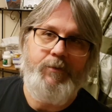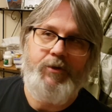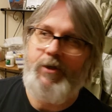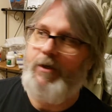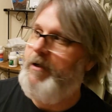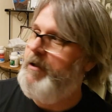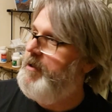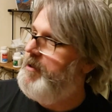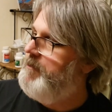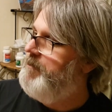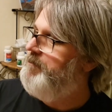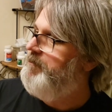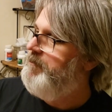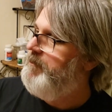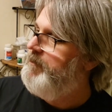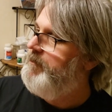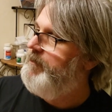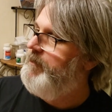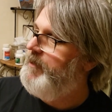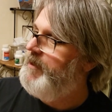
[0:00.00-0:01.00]
sure
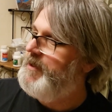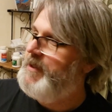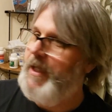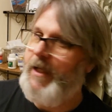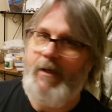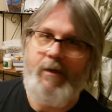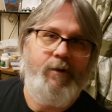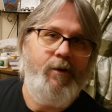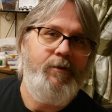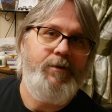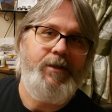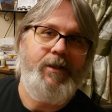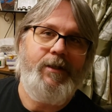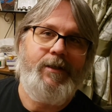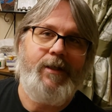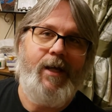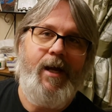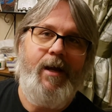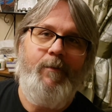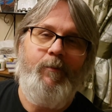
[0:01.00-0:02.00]
it's getting close to the
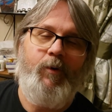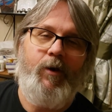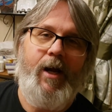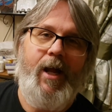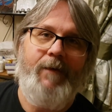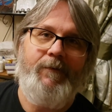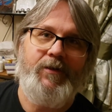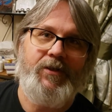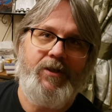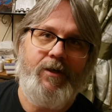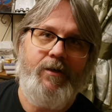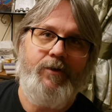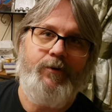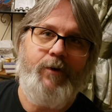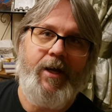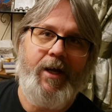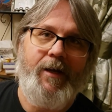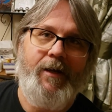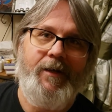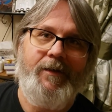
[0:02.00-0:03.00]
time where I have to start
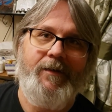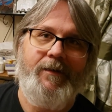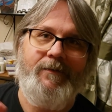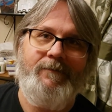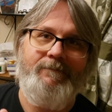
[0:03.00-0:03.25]
drinking it.